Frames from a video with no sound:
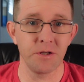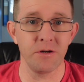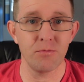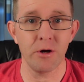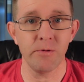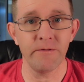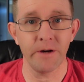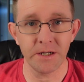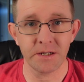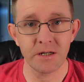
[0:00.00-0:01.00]
that you may be
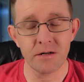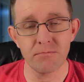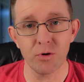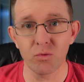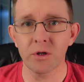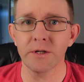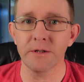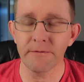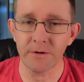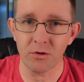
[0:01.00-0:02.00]
facing can be really
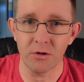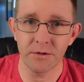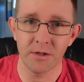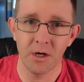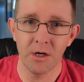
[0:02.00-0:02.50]
difficult,